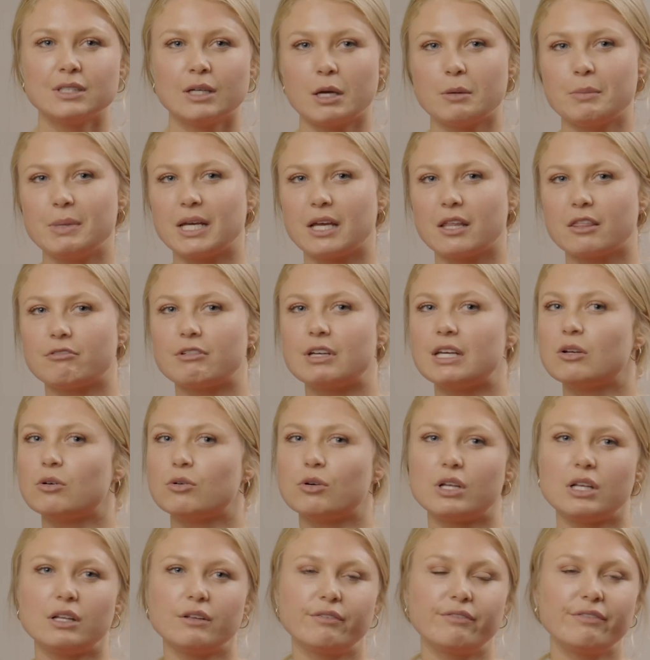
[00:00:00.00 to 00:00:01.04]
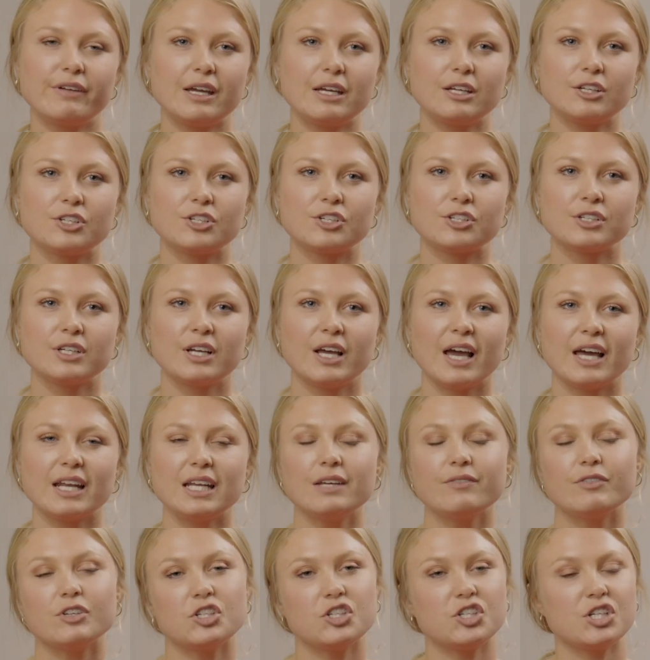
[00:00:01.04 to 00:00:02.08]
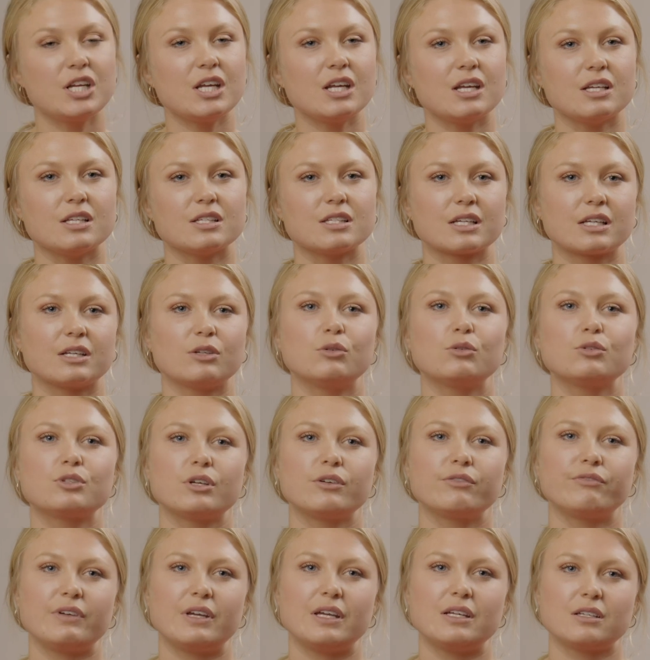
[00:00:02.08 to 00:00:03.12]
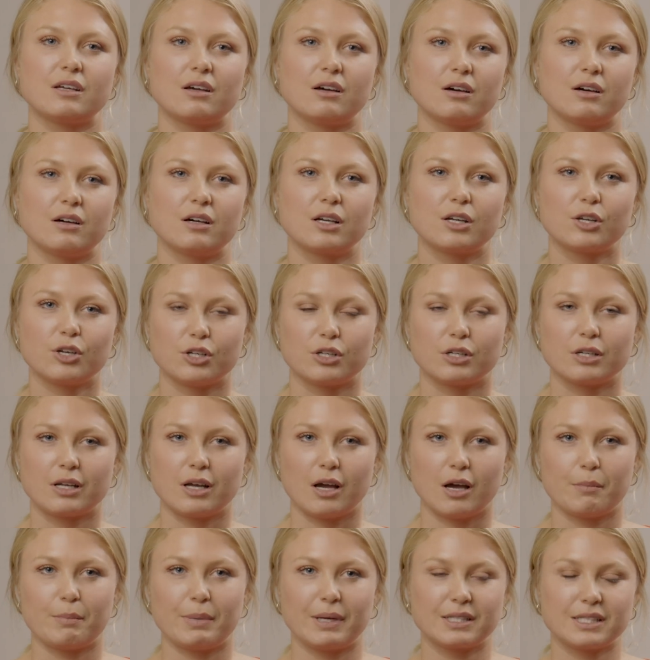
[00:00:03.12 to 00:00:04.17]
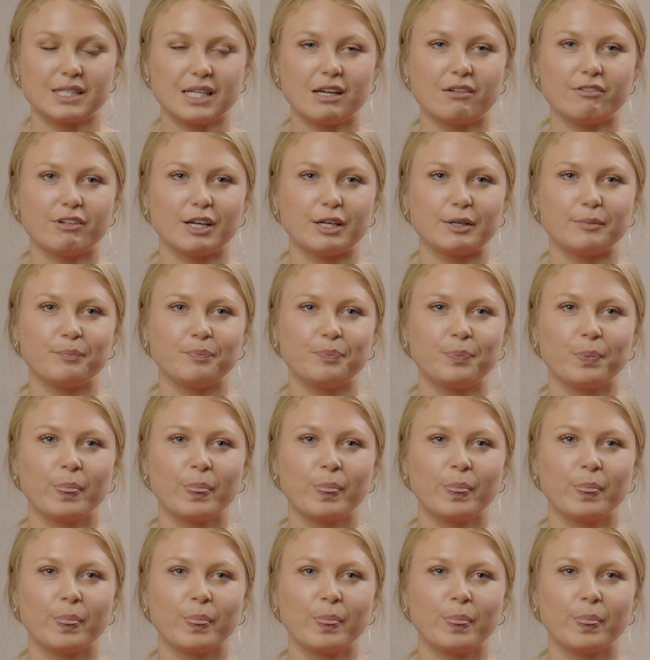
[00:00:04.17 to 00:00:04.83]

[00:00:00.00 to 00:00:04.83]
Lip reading: omega-3 and oily fish, and even cheese can also feed our good gut bacteria.